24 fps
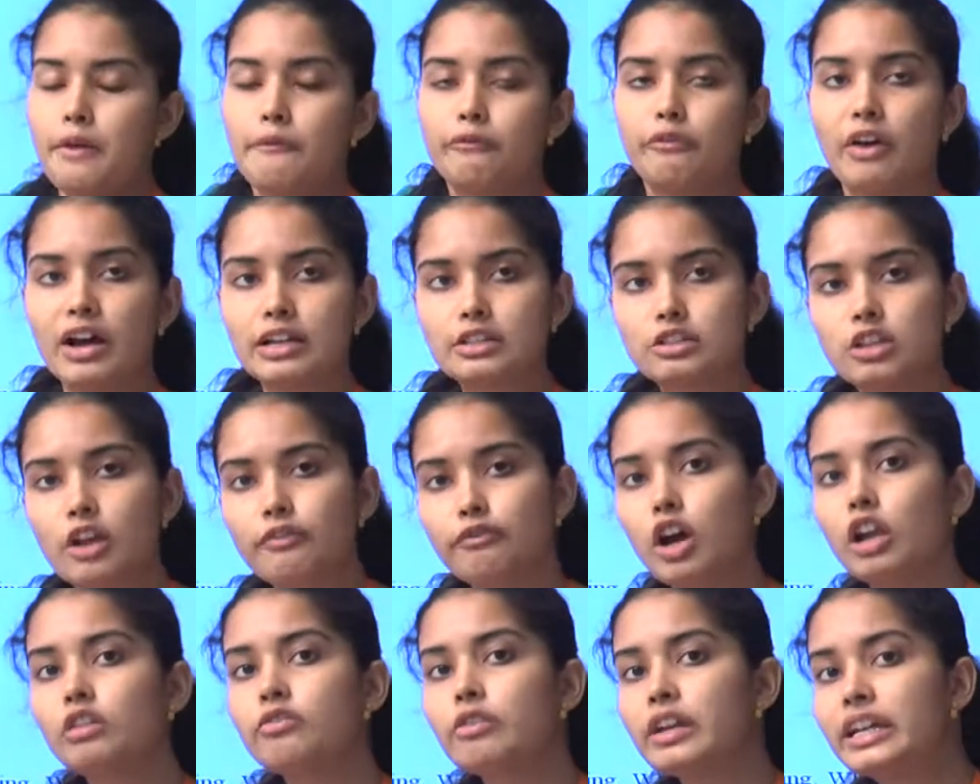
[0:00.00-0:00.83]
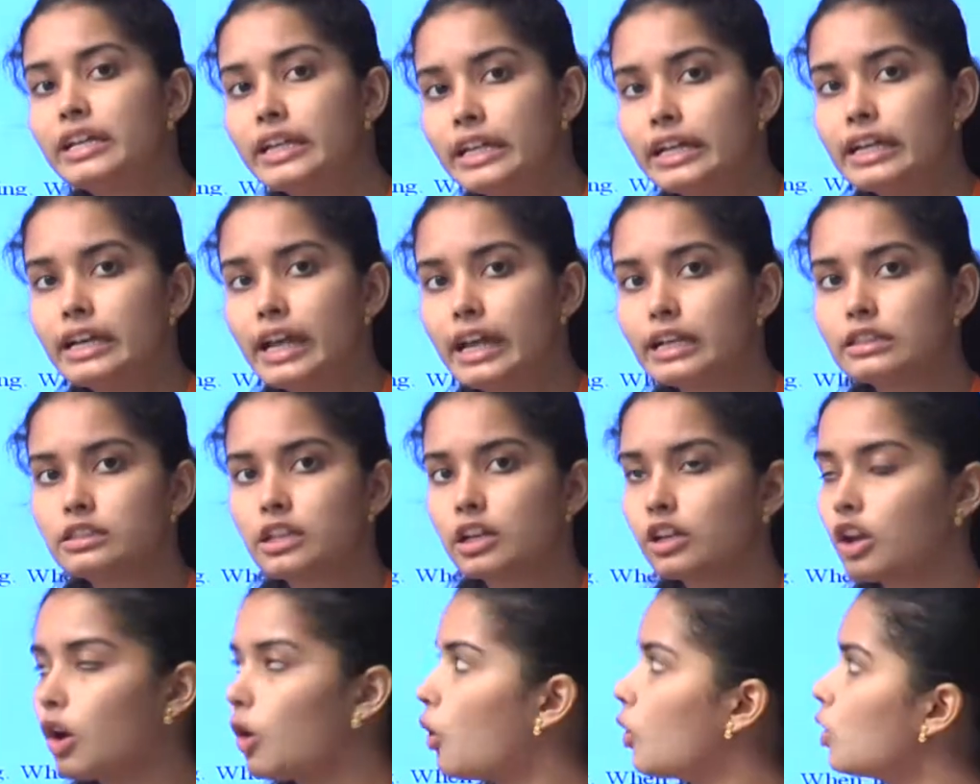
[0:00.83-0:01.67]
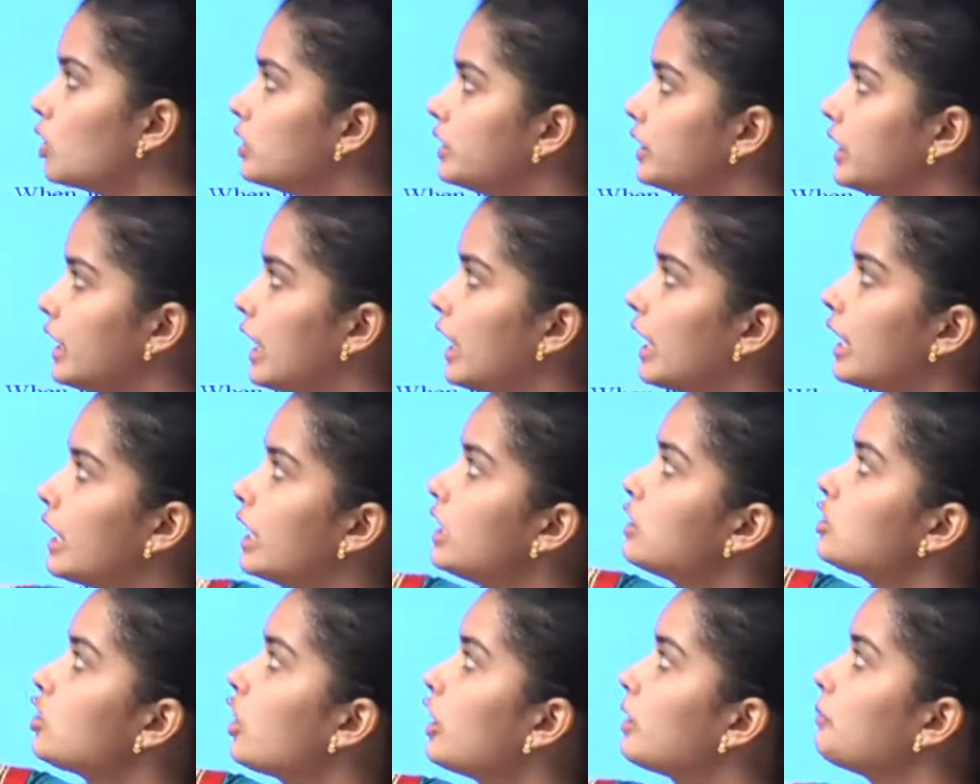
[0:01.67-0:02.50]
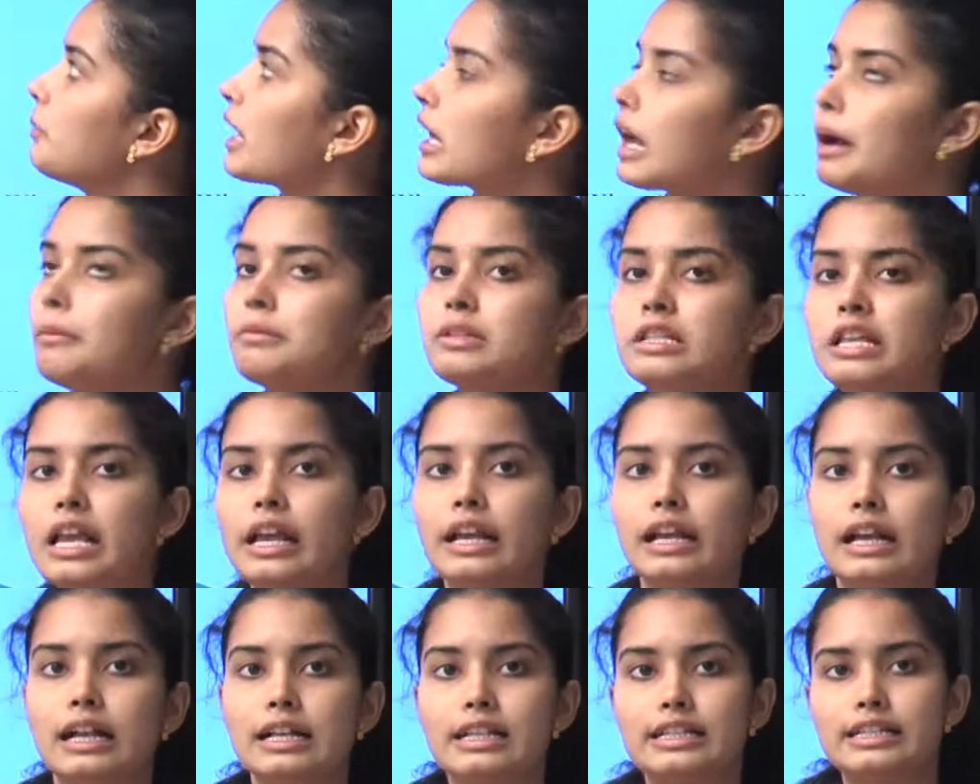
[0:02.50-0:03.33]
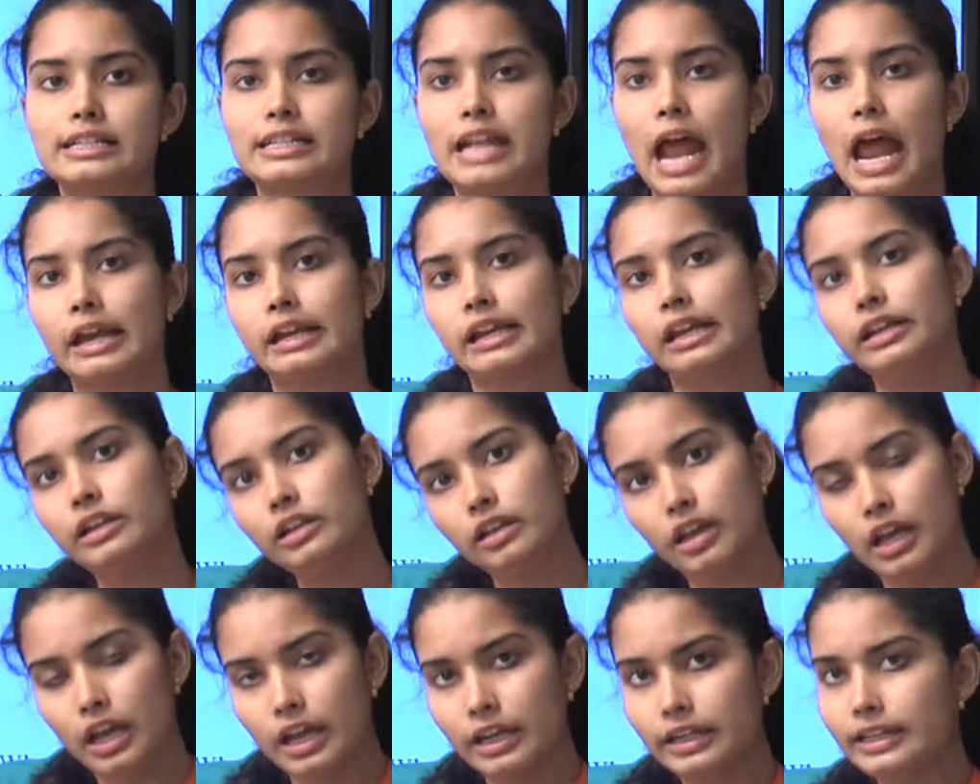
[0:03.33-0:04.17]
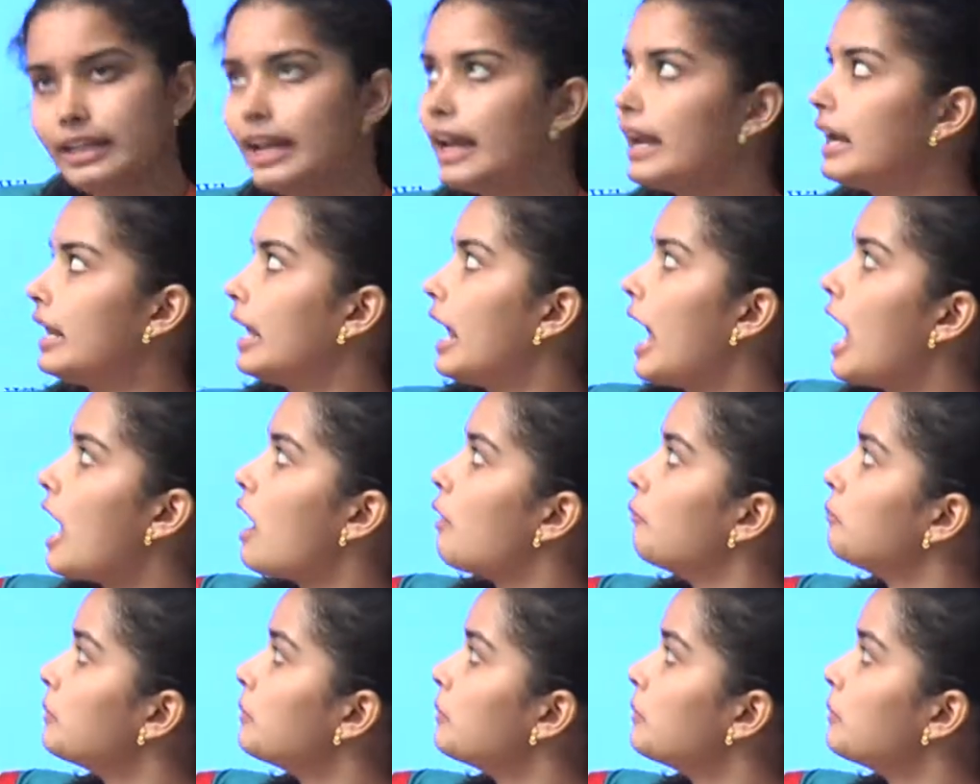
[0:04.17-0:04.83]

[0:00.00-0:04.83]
First of all, we denature the whole DNA, so it becomes single-stranded DNA.